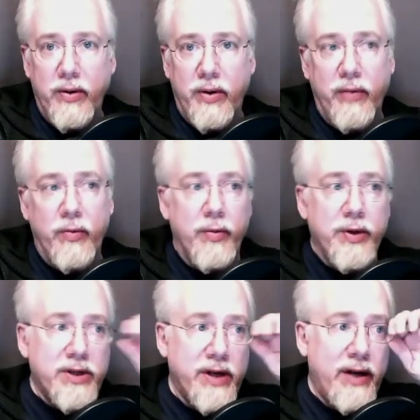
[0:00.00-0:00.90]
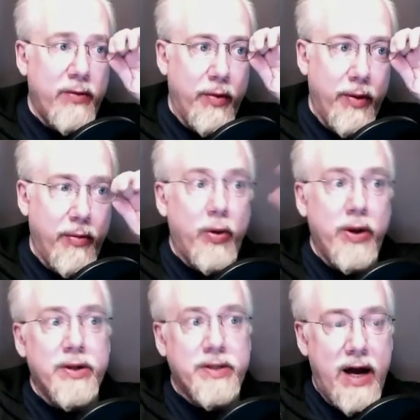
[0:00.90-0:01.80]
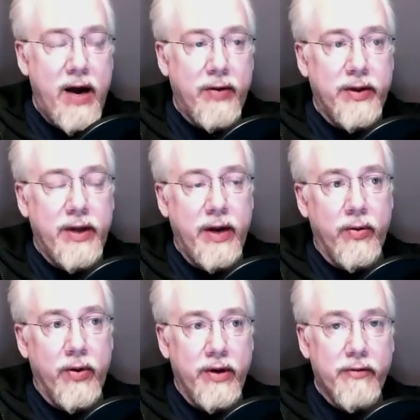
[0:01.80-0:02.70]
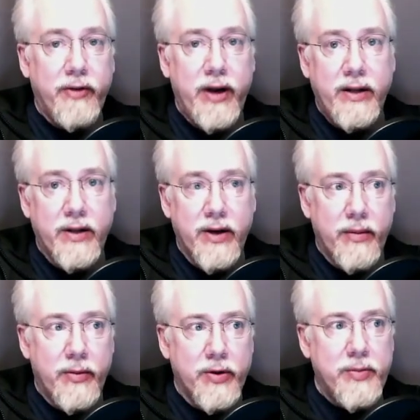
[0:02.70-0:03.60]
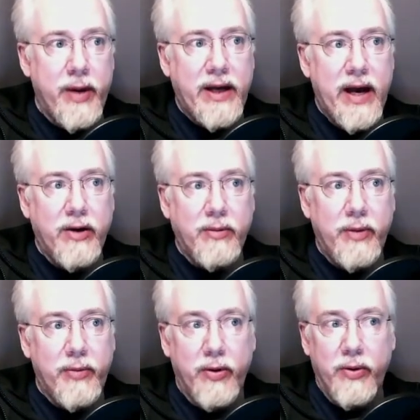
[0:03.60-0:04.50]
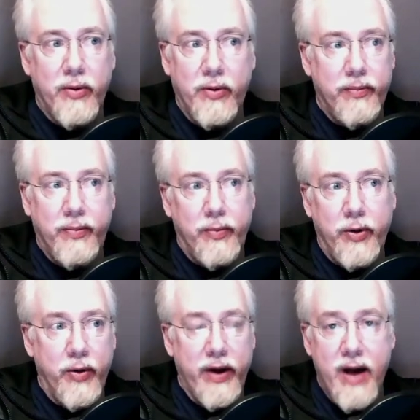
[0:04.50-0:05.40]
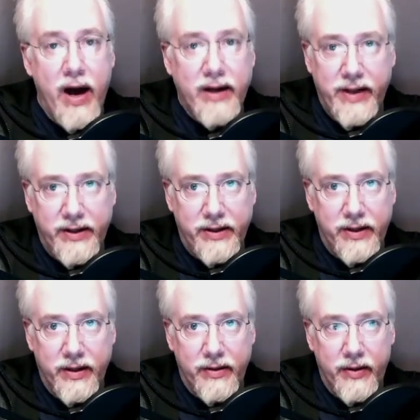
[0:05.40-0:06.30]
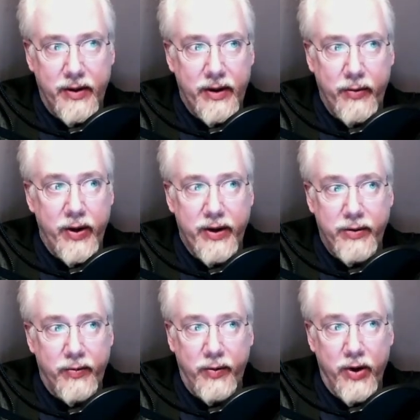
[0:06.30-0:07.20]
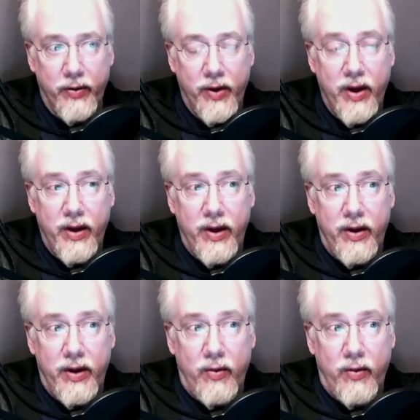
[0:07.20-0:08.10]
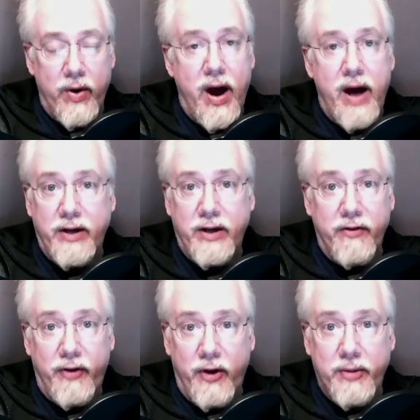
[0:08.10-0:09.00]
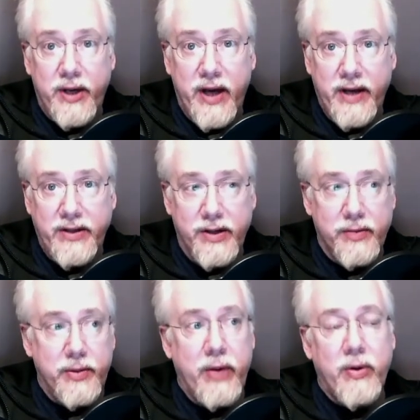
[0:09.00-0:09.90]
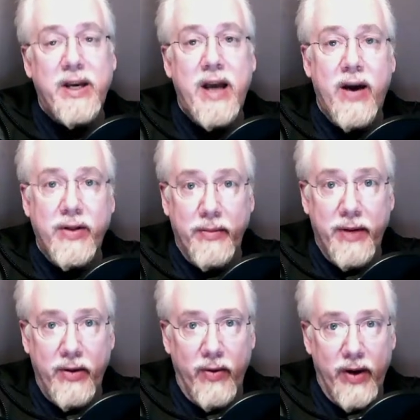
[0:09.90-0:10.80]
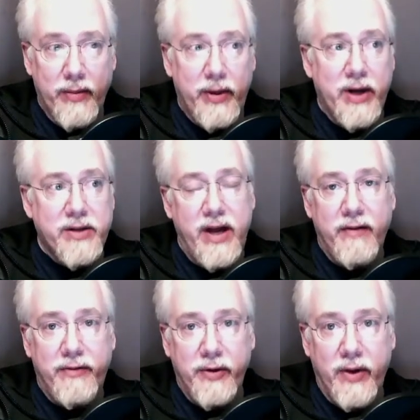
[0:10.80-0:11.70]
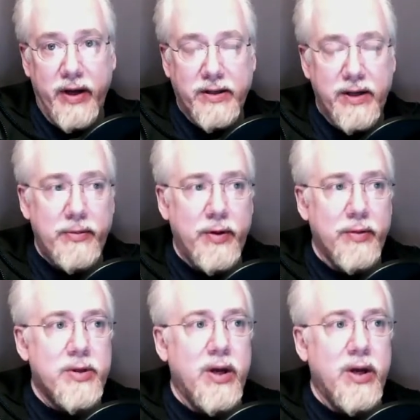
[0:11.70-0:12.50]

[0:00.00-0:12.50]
and when we pointed this out, that they were inflating the numbers by counting people who had not tested, who had, were not confirmed cases, but they were counting them anyway because they had flu-like symptoms.